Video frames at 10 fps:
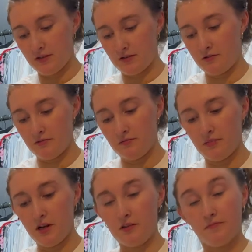So
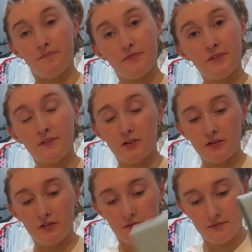yeah,
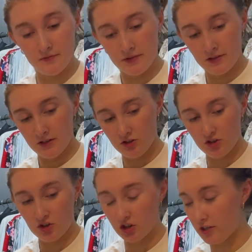feels
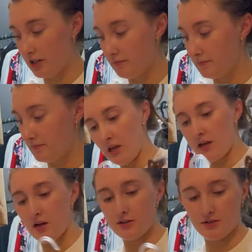sturdy. I
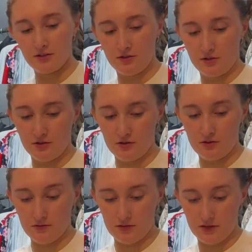got
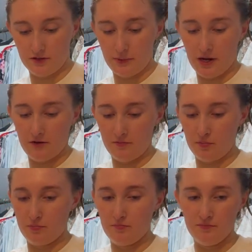this
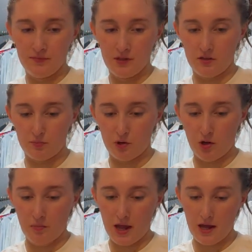bra
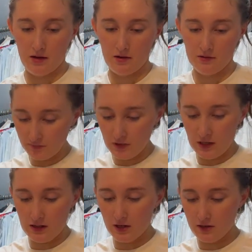pack.
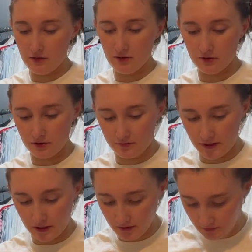I liked how it was a
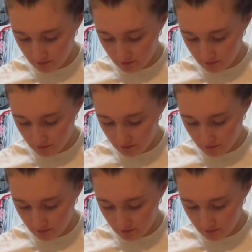V,